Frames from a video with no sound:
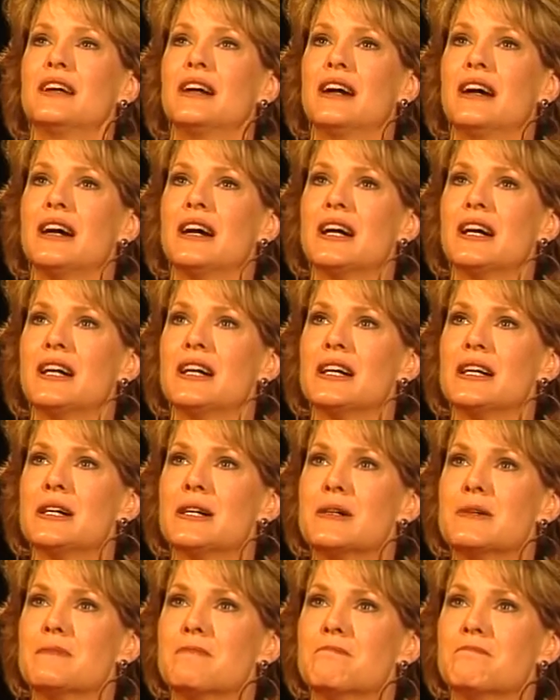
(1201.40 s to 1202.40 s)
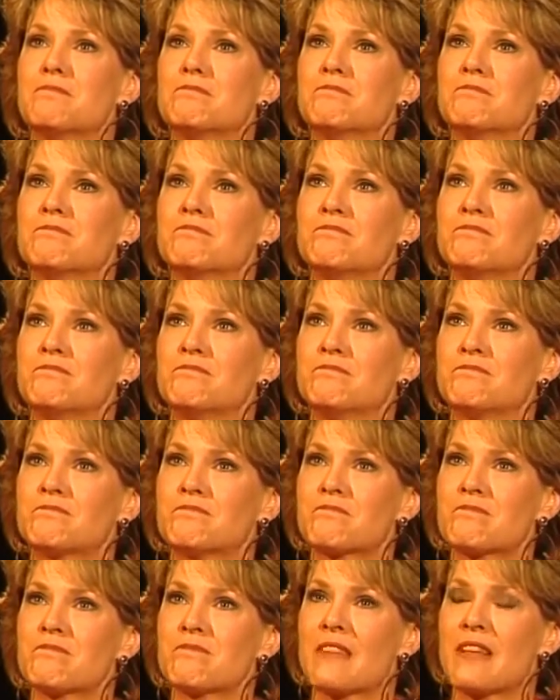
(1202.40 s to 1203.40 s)

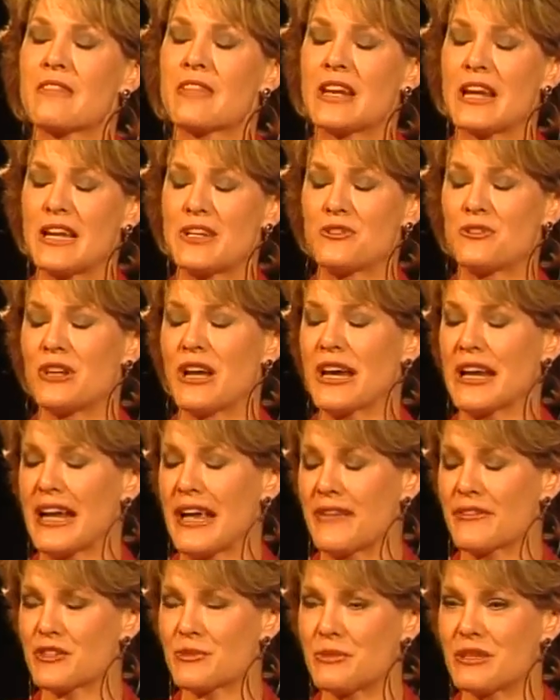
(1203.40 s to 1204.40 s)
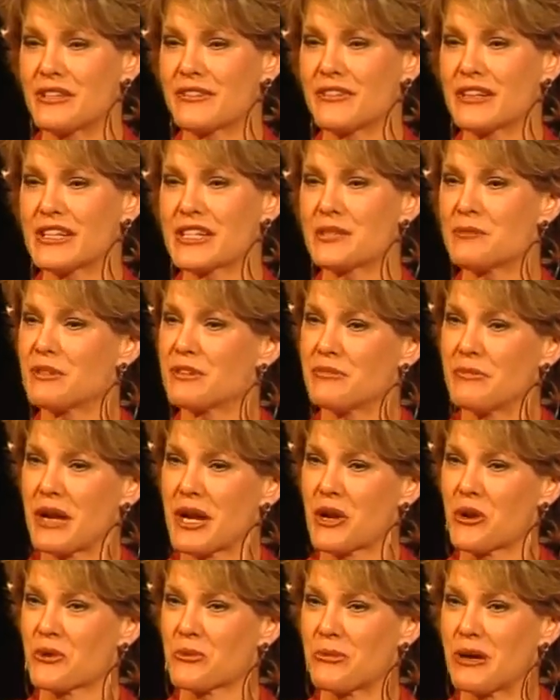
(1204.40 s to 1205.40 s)
that I do not have to be the victim of
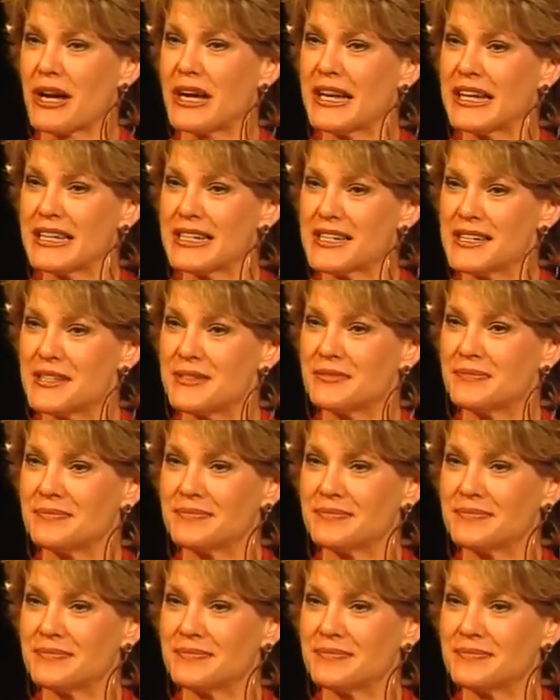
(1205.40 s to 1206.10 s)
my own mind,